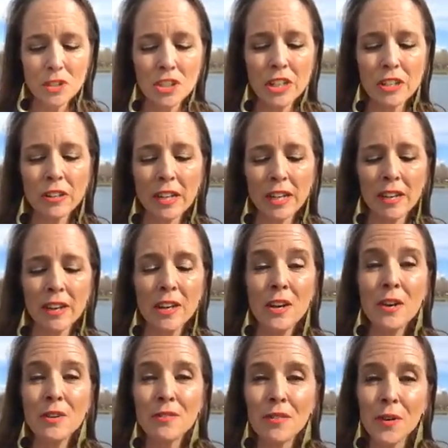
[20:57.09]
cheering
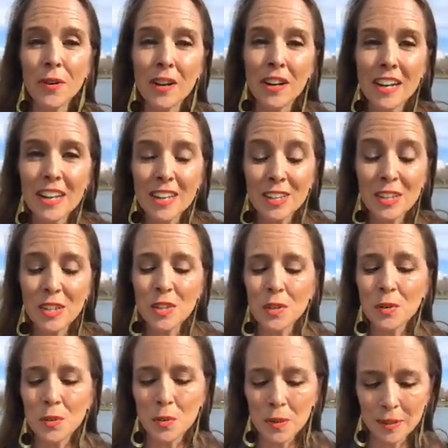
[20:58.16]
for
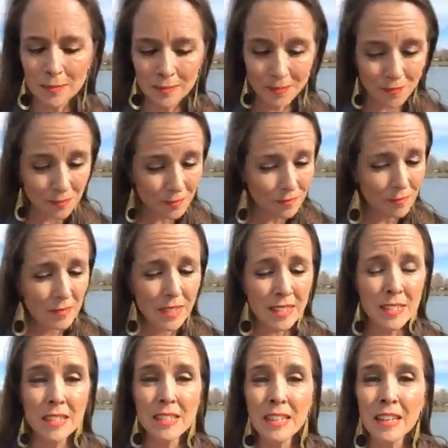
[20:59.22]
you,
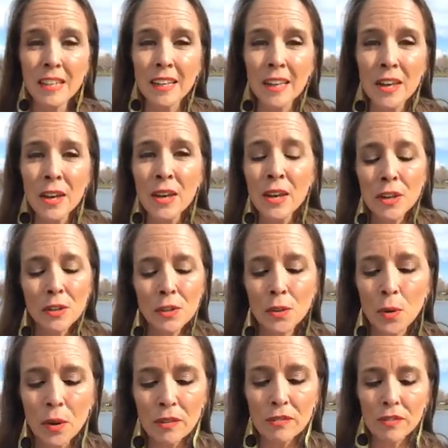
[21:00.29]
seeing
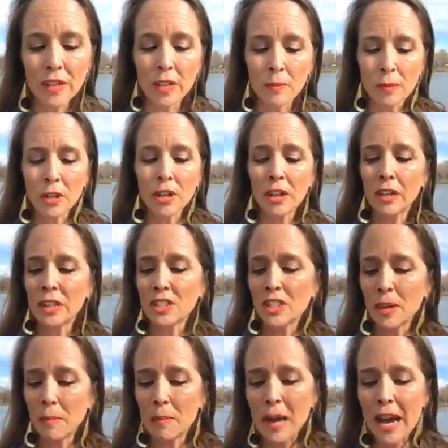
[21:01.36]
your freedom,
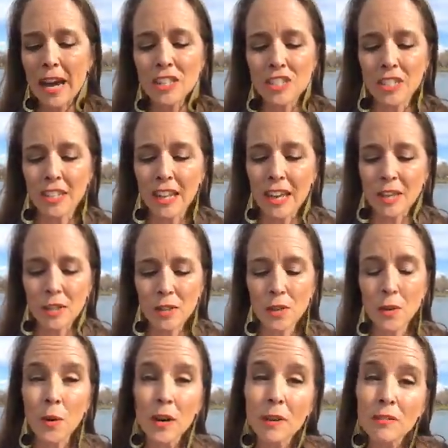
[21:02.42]
courage, compassion, and
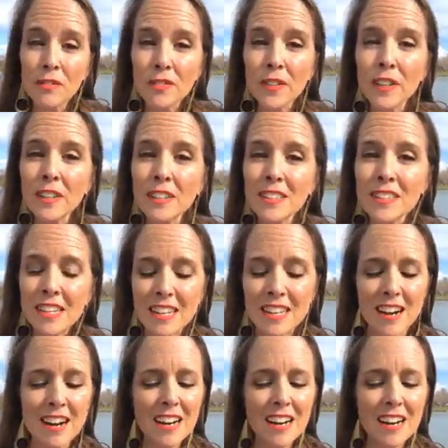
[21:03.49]
your fierce and